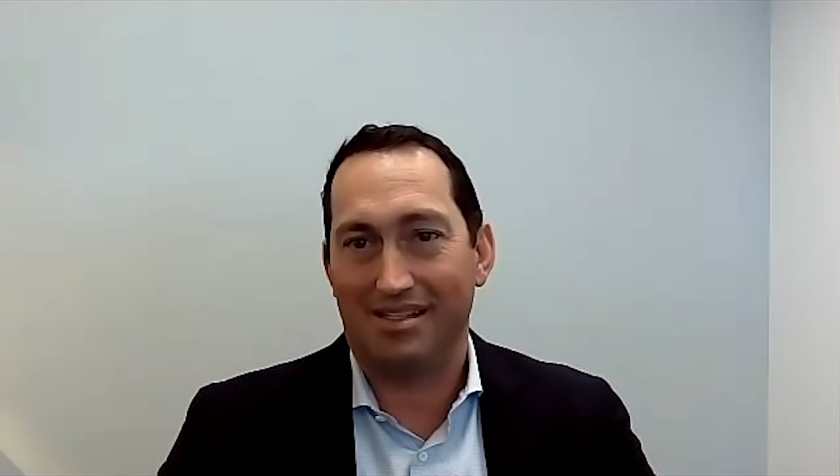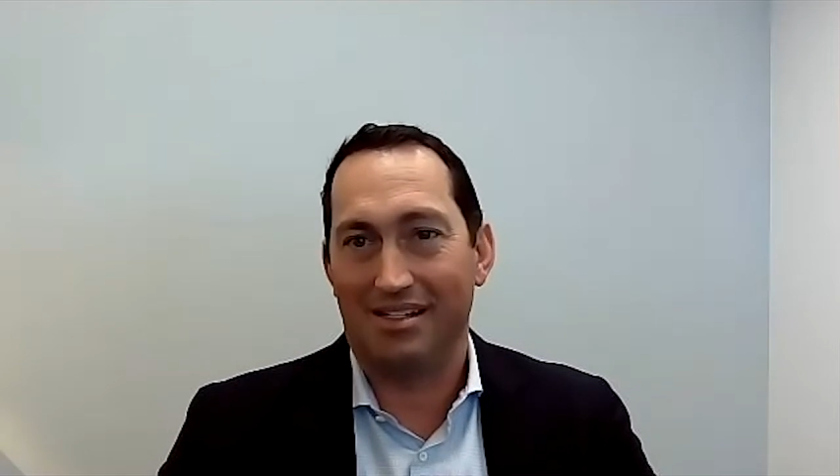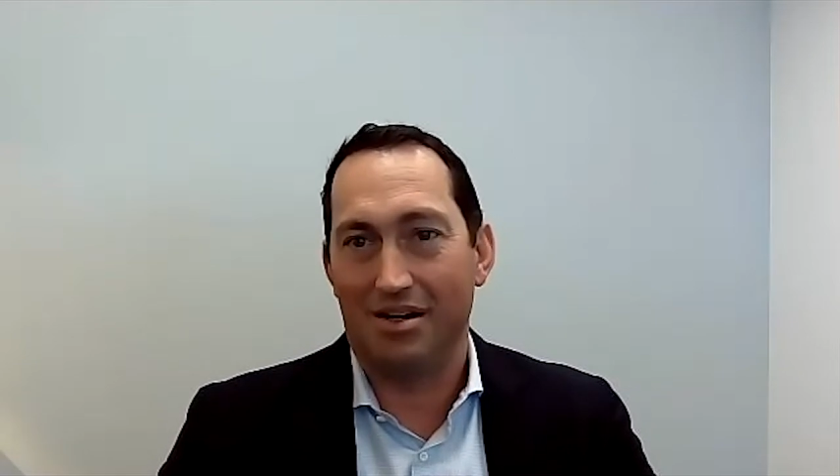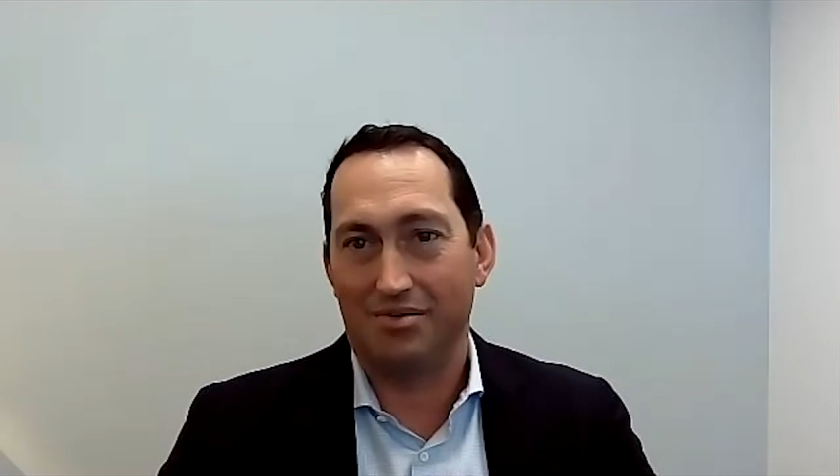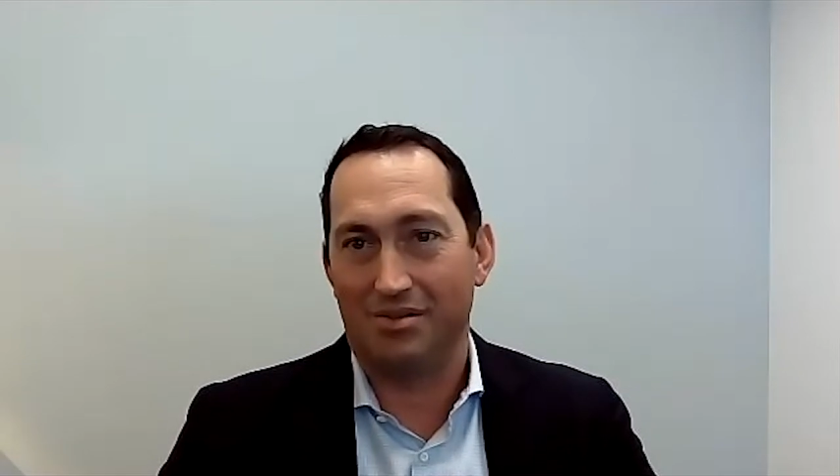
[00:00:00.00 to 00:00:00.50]

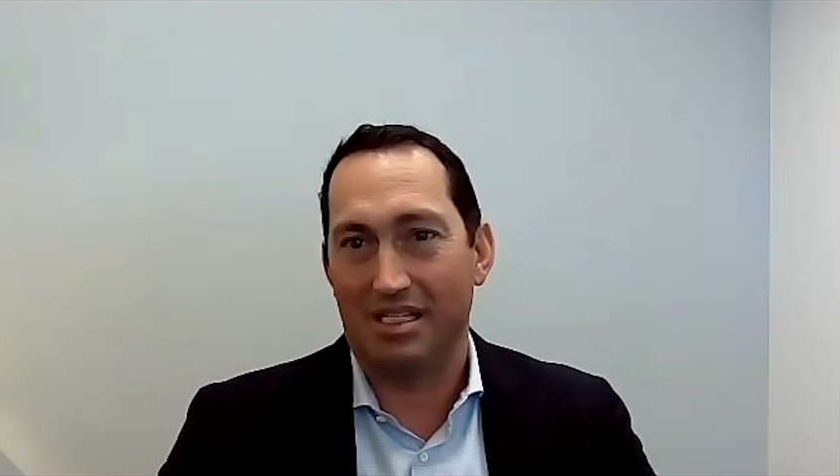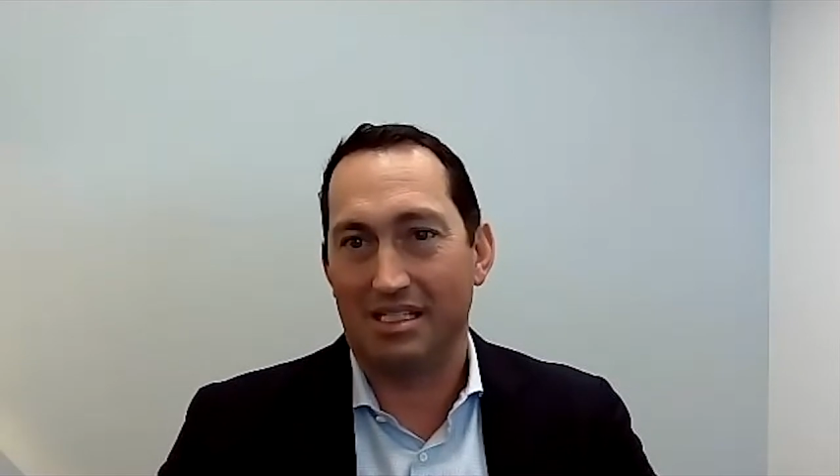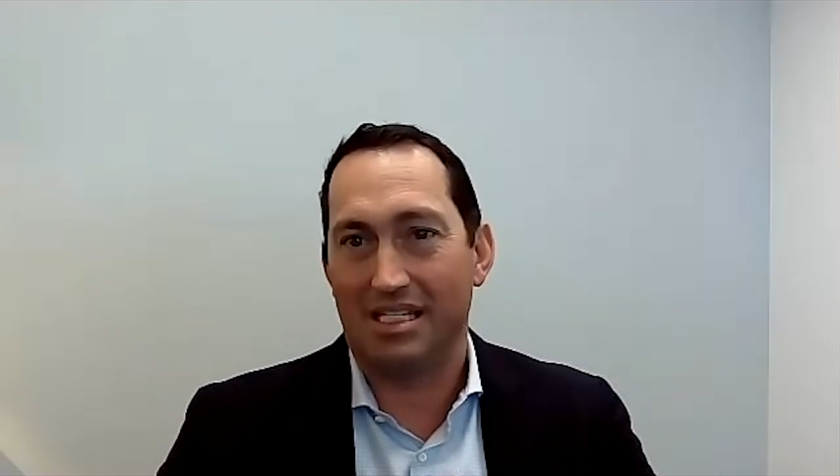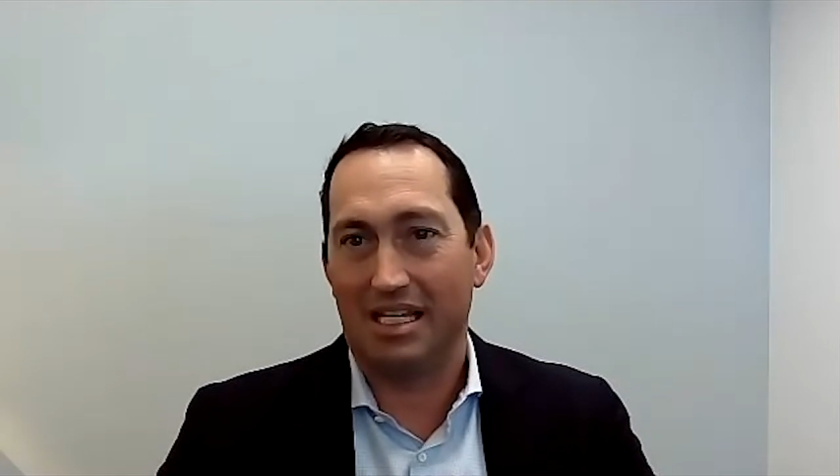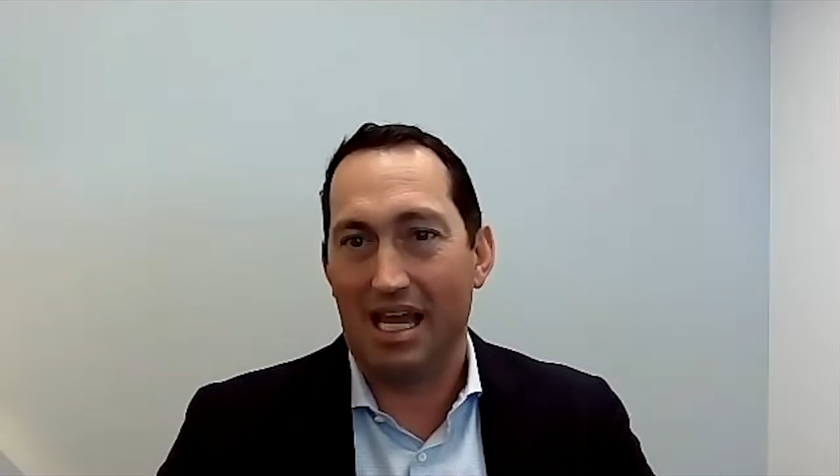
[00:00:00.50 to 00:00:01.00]

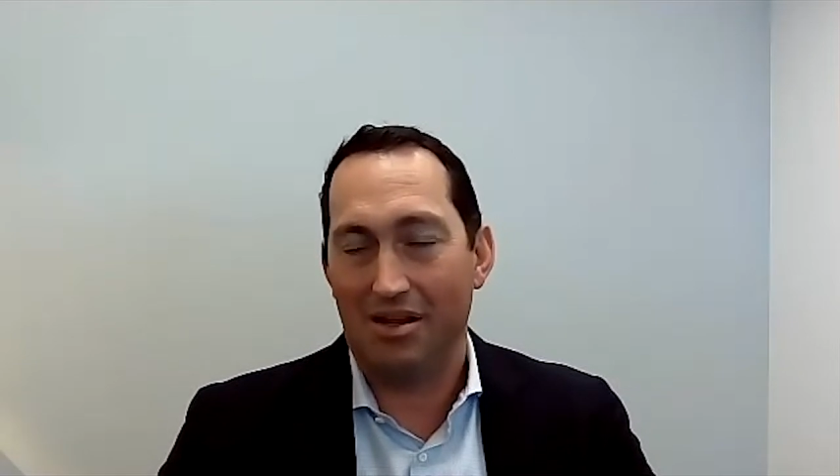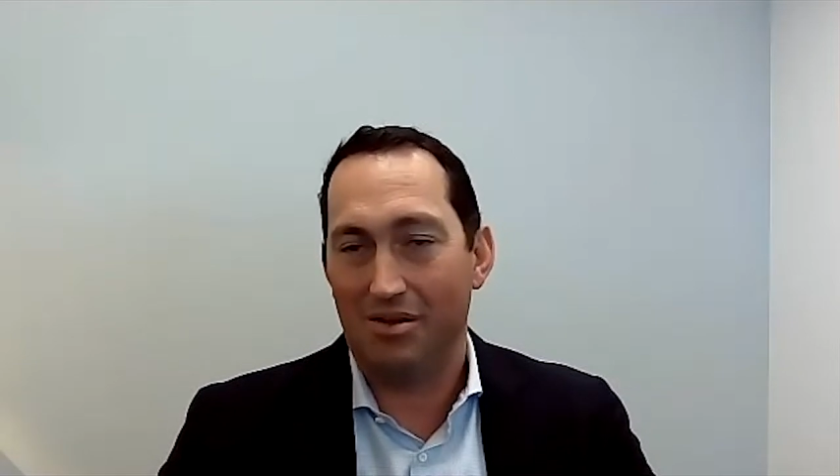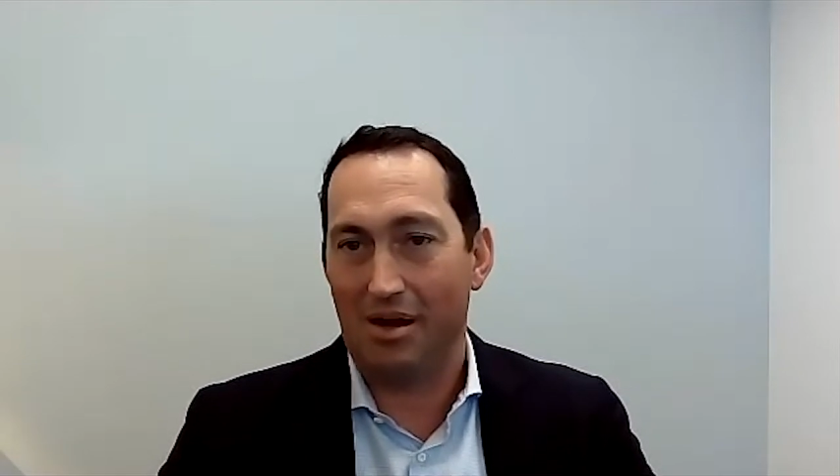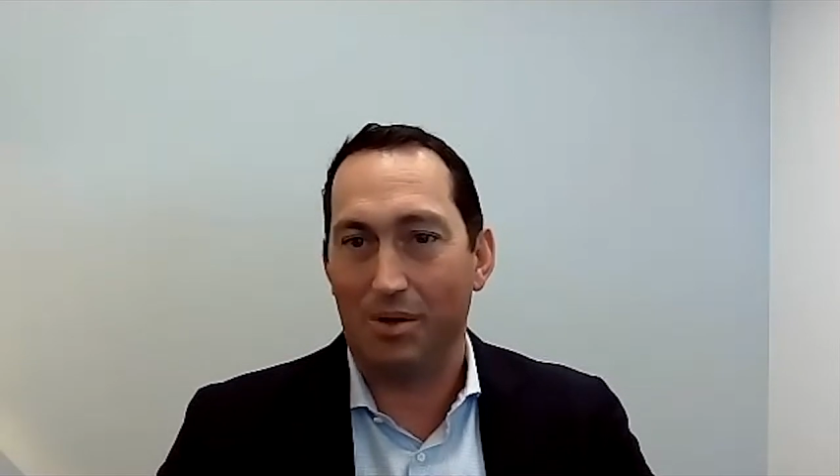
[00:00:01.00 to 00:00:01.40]
to get you there.